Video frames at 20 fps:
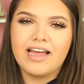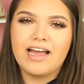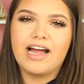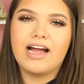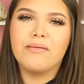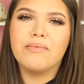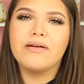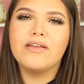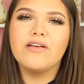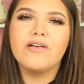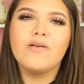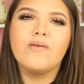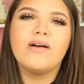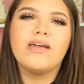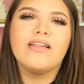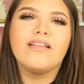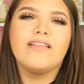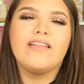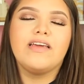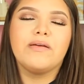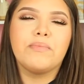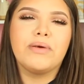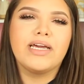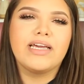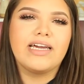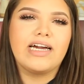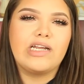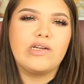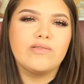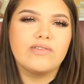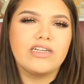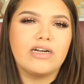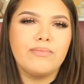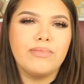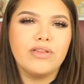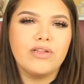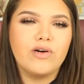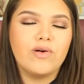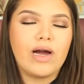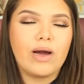I'm gonna go ahead and link my candles down
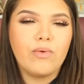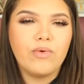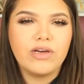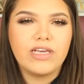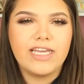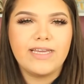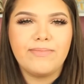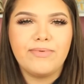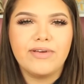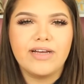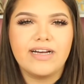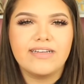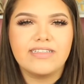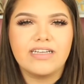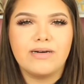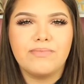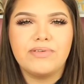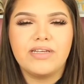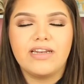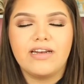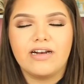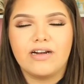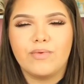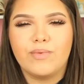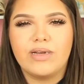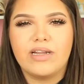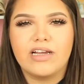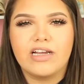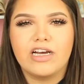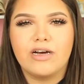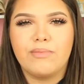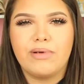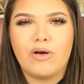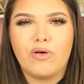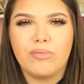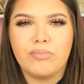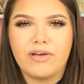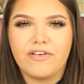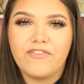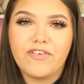below. I will keep you guys updated on when I come out
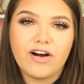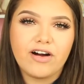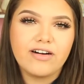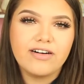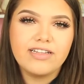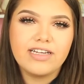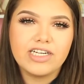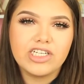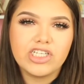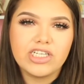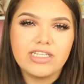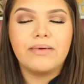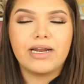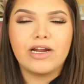with my fall collection.